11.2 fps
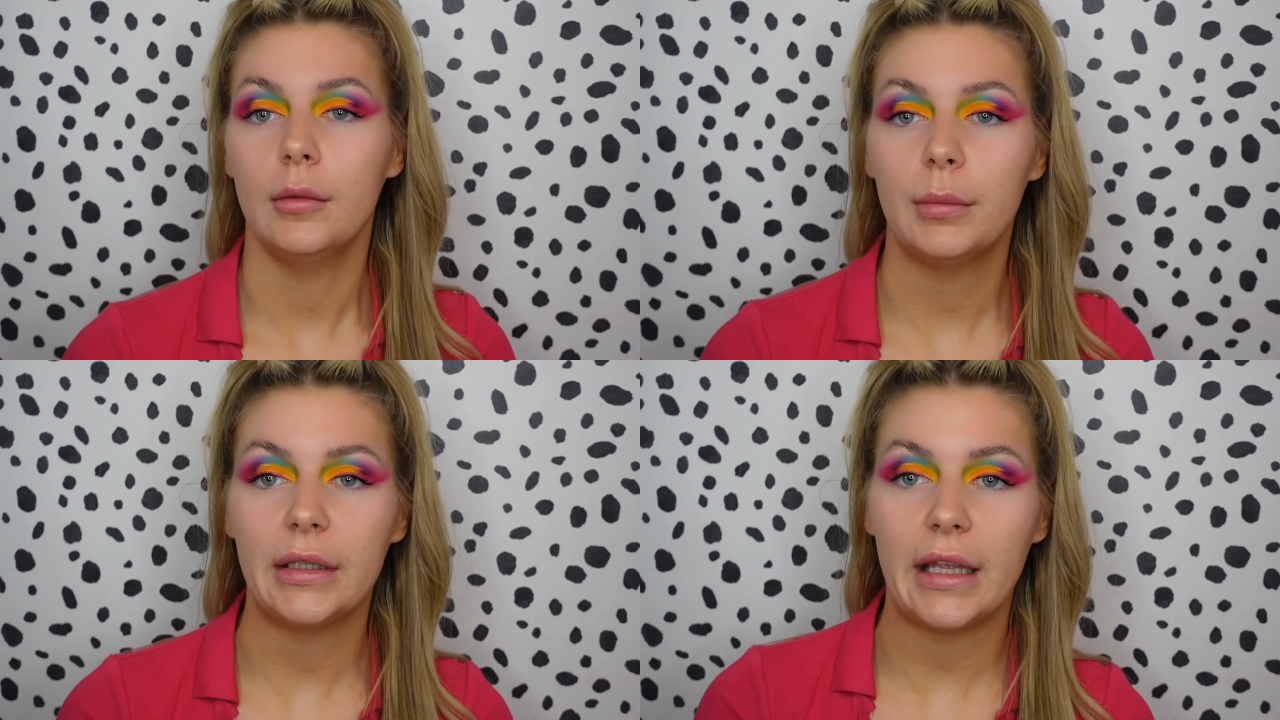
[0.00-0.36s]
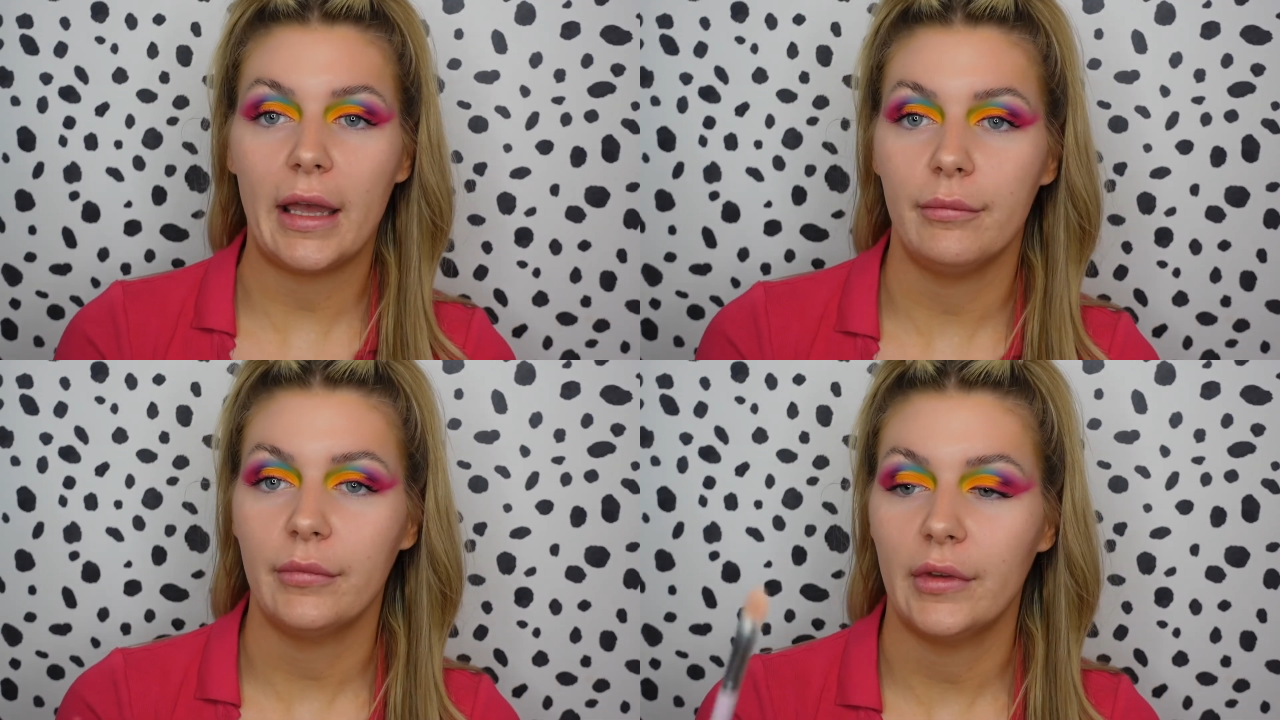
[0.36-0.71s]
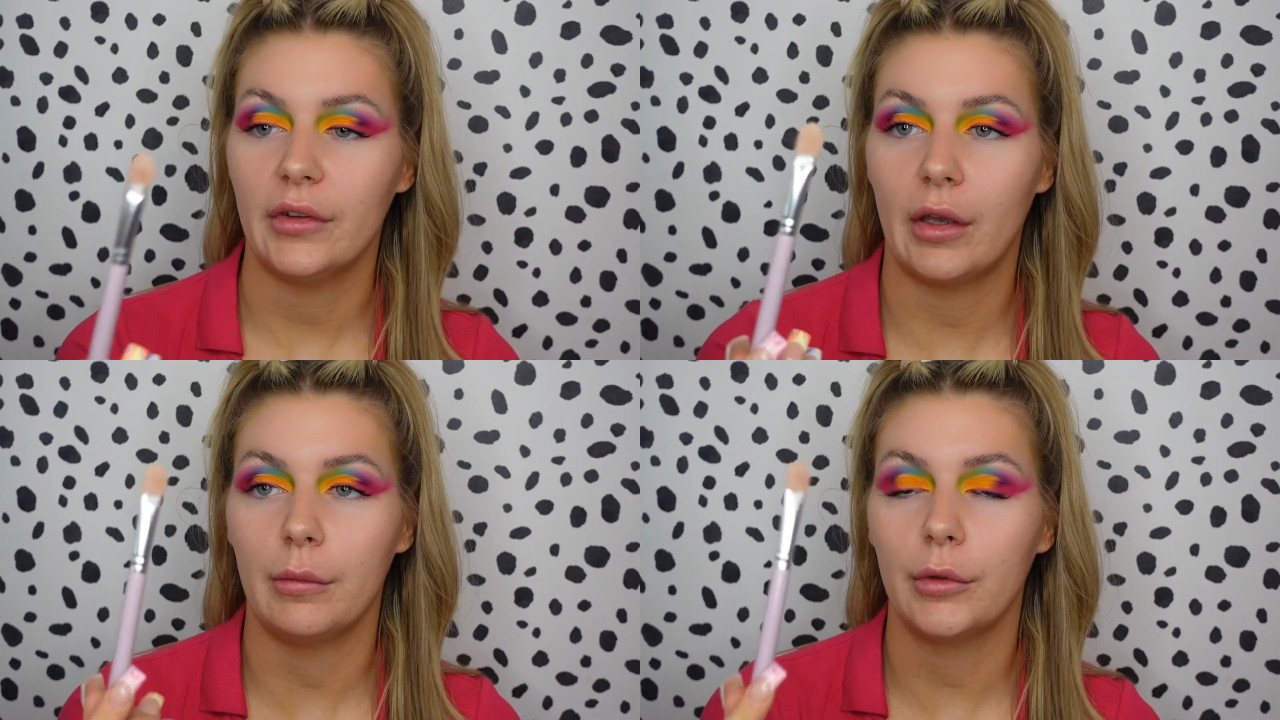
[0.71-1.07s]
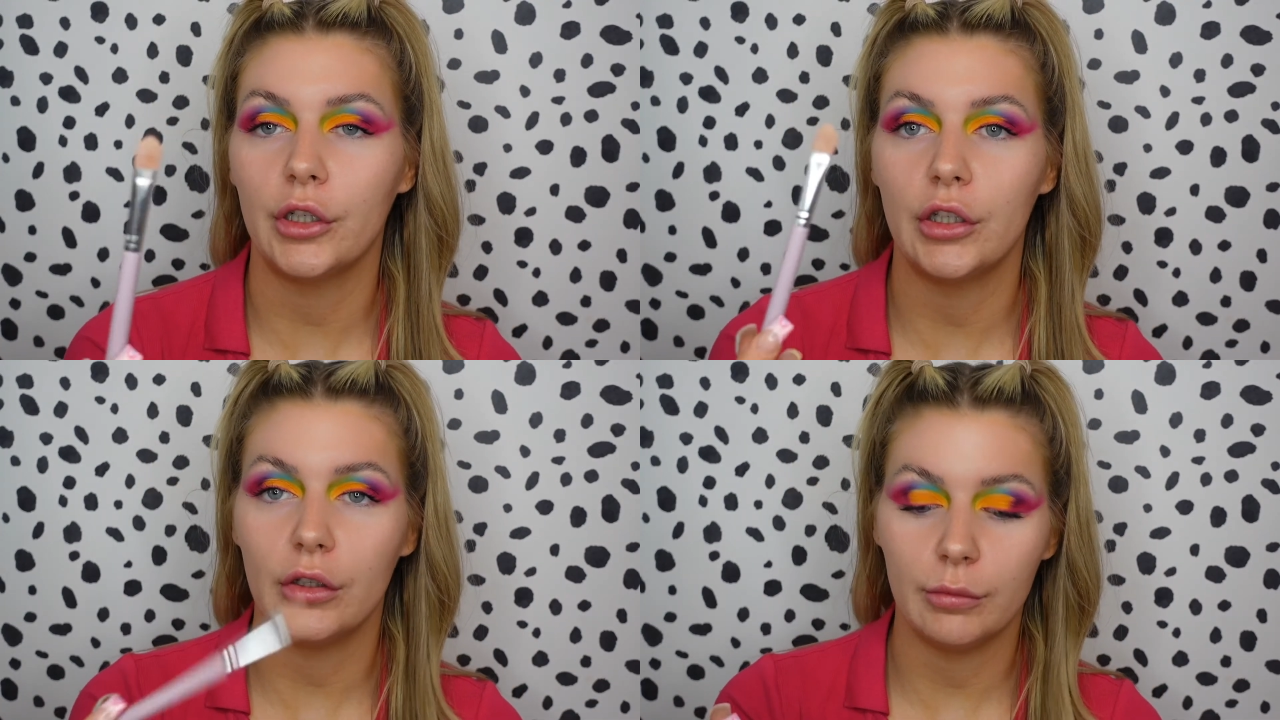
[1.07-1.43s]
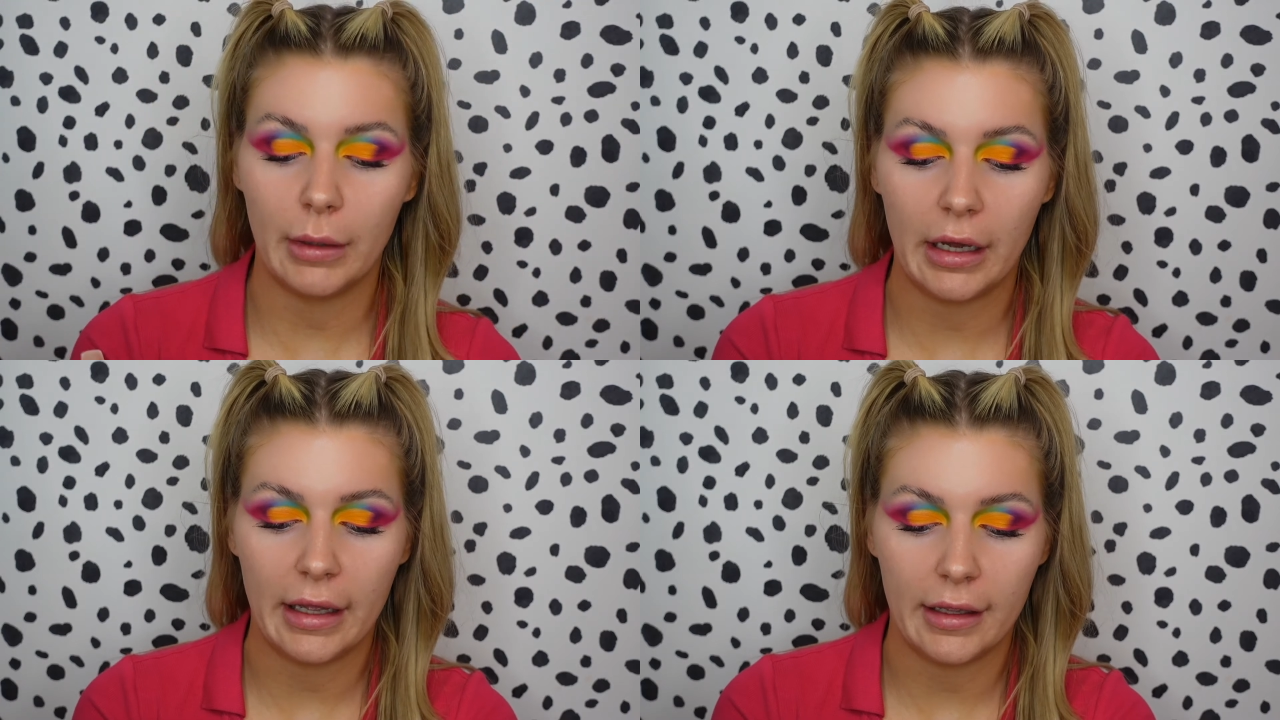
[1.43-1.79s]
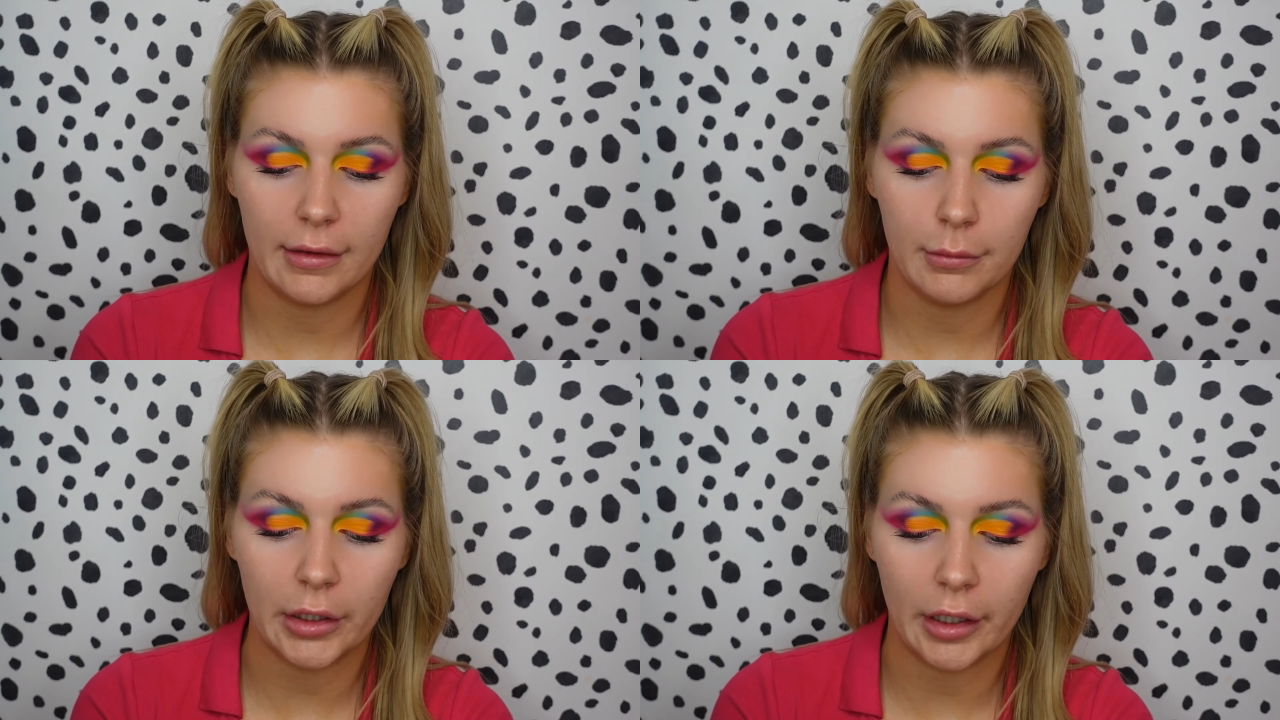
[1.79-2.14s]
But yeah, so I'm going to use my
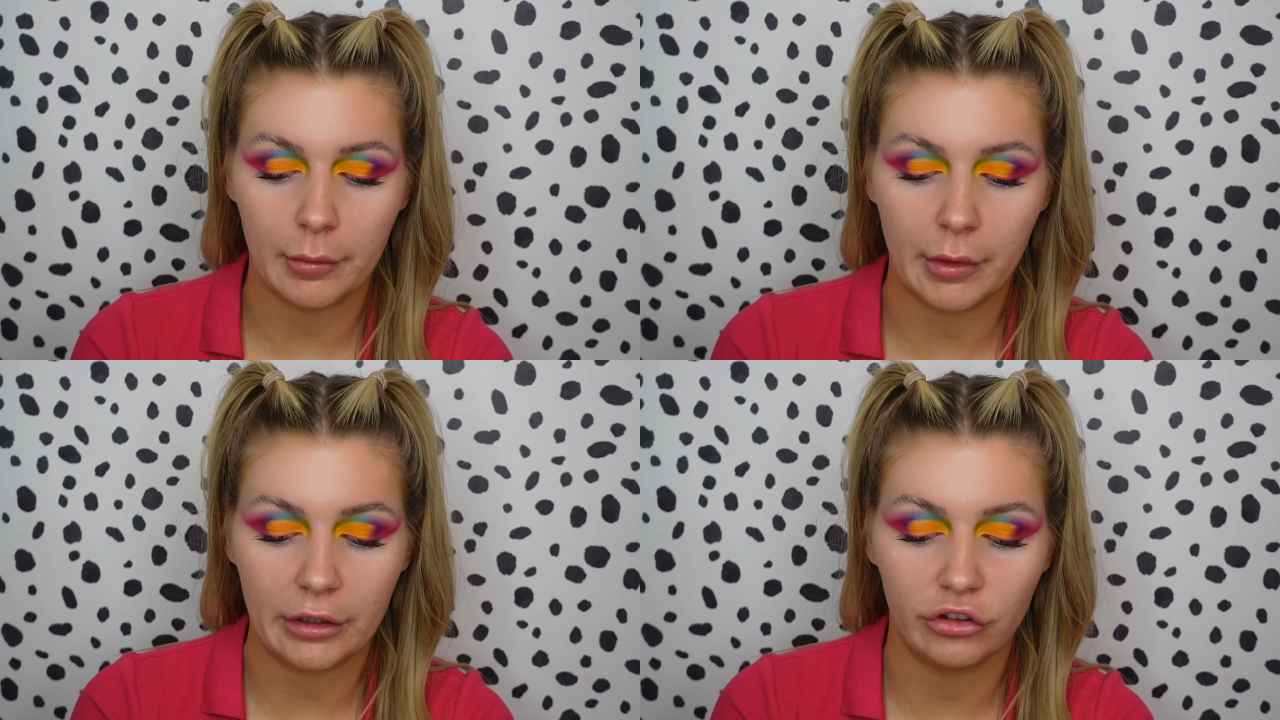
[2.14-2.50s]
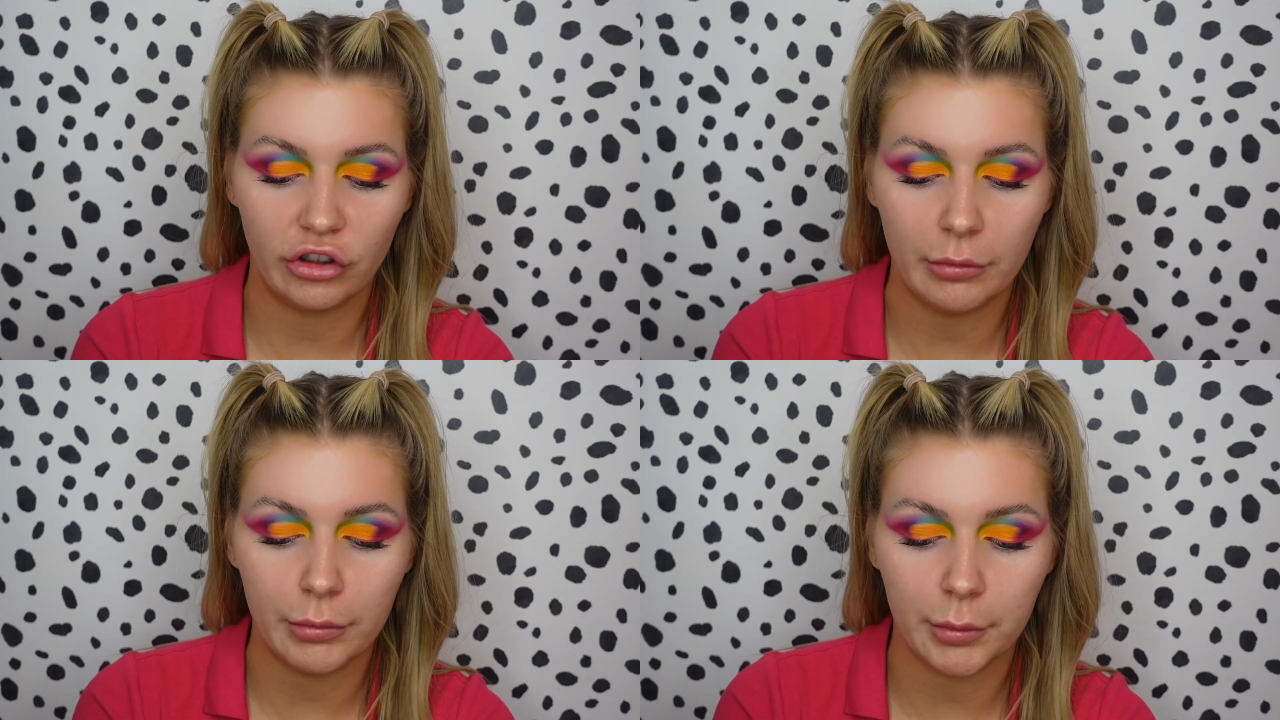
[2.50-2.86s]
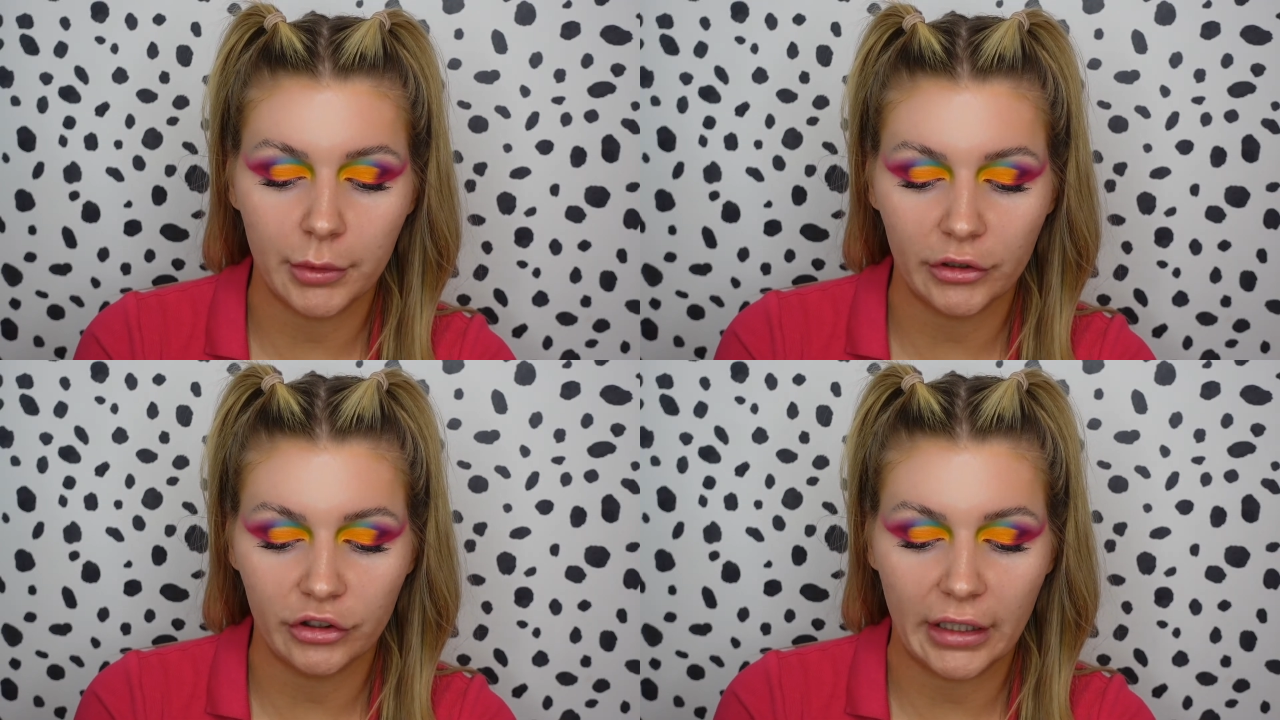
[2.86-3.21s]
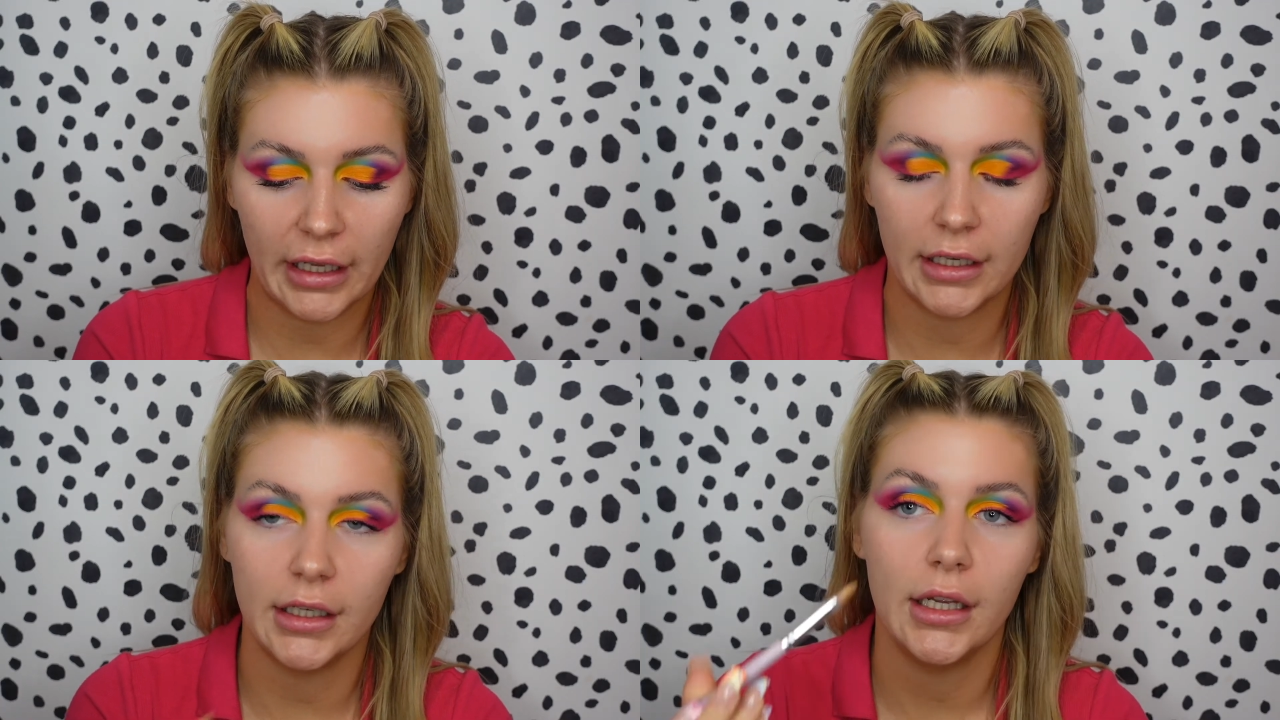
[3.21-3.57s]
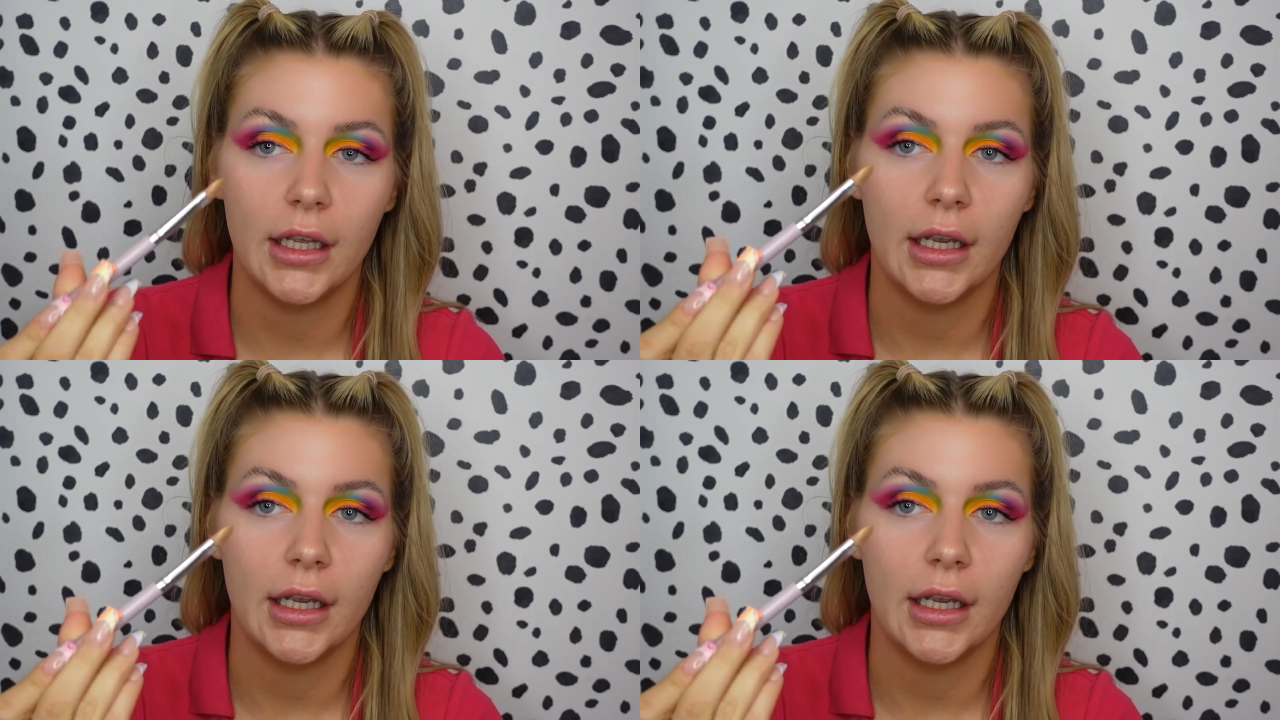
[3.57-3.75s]
Molly O'Brien Gym Bob brush again,